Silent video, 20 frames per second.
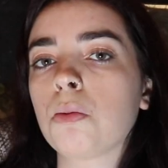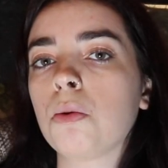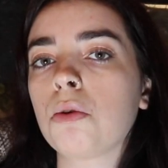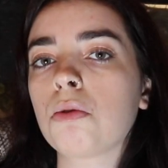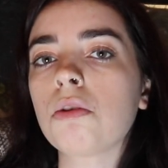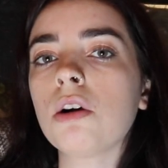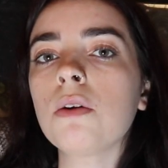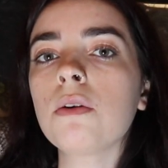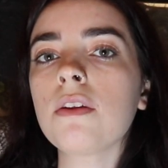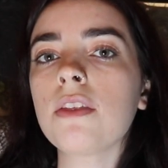will
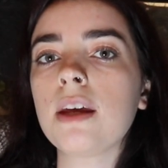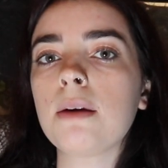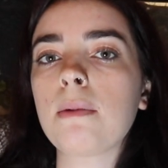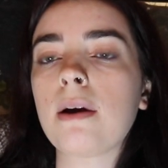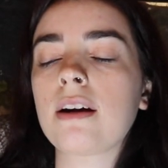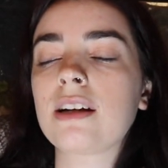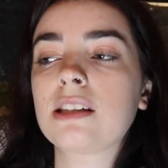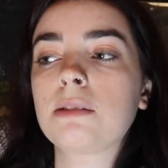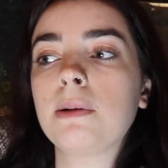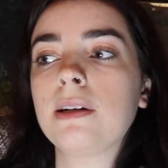grow to the
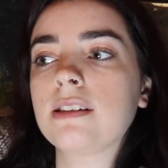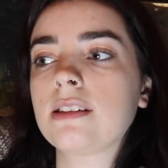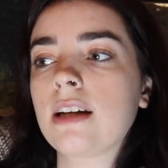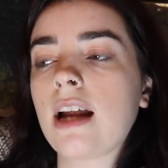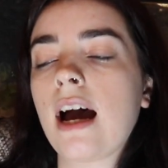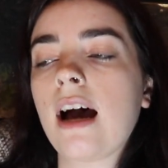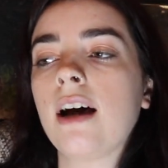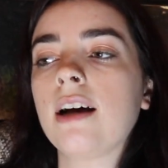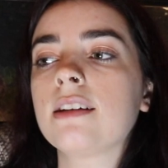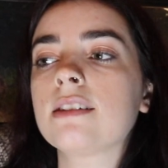amount of space it
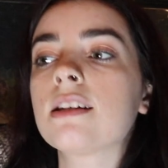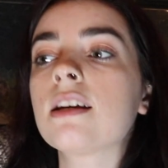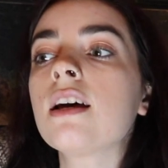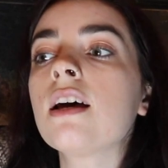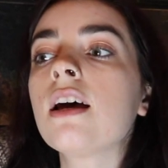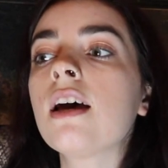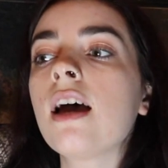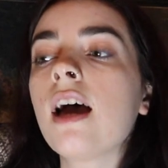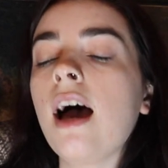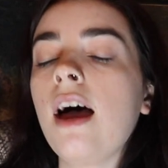has.
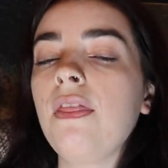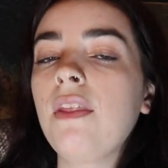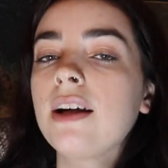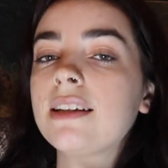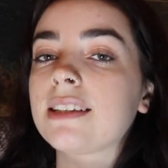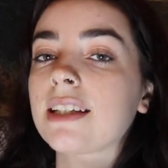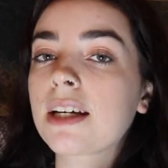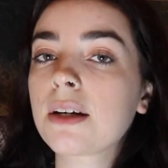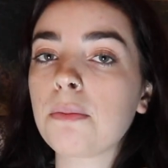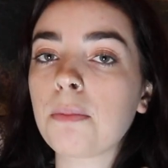And
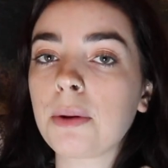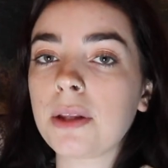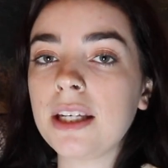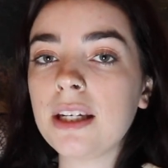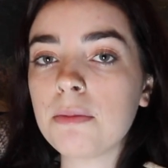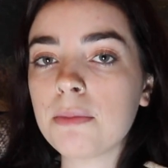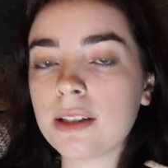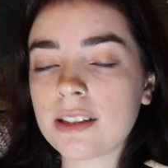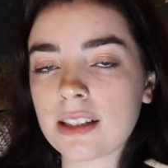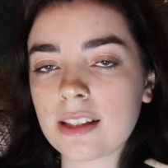that's a
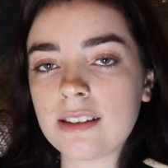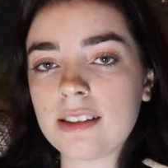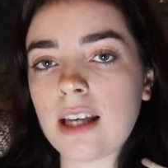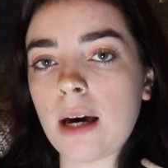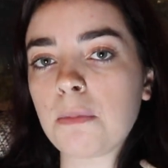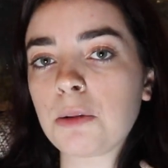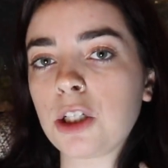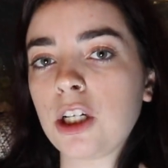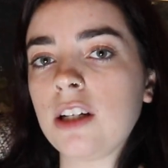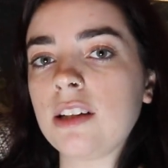complete
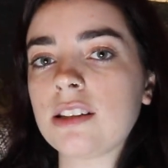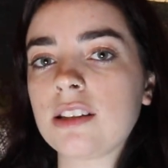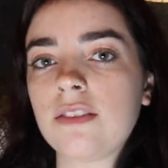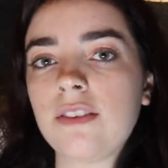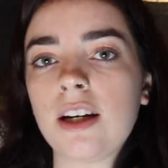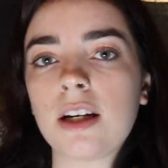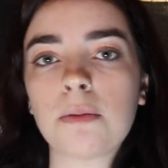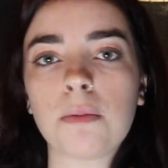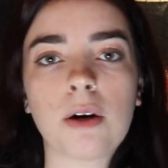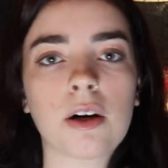misconception.
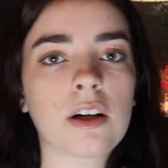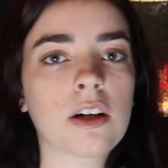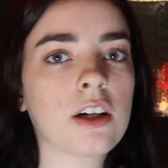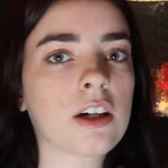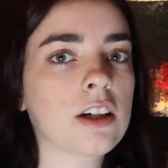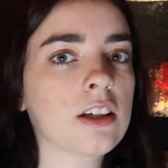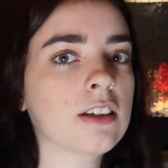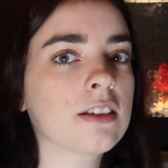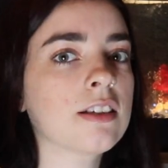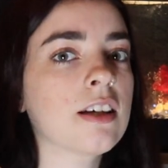Savannah
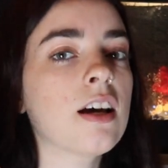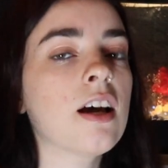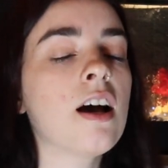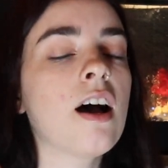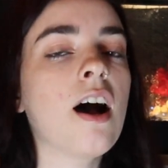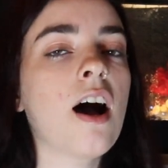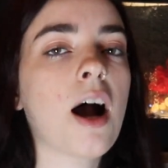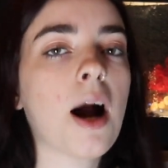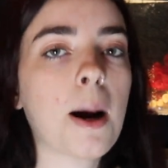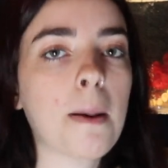monitors
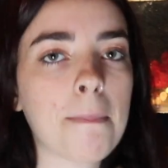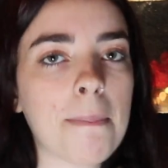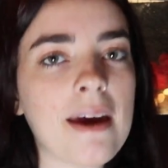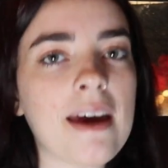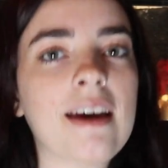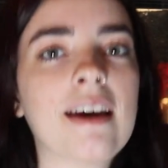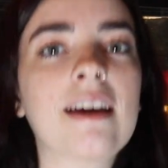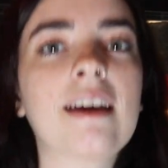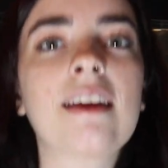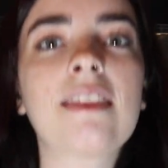are
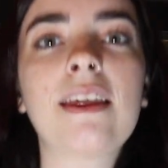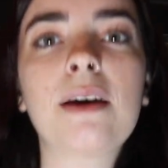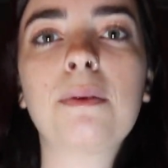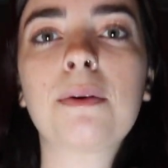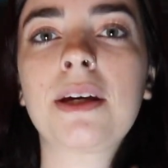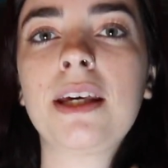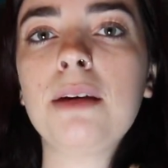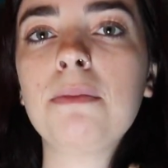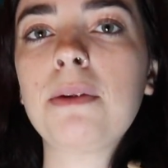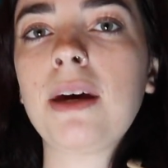big, they will
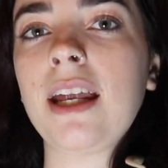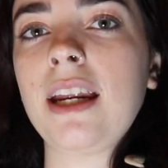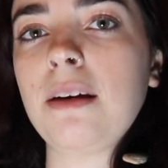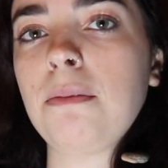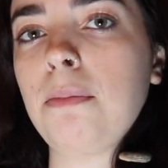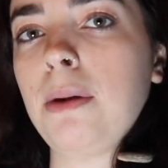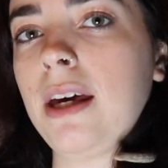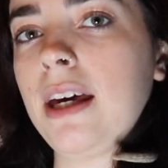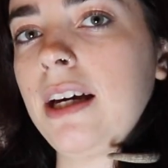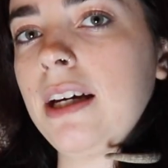keep getting
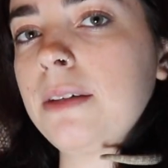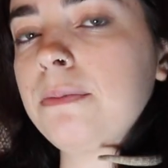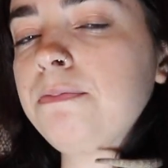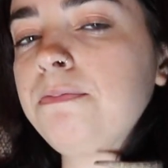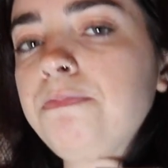big,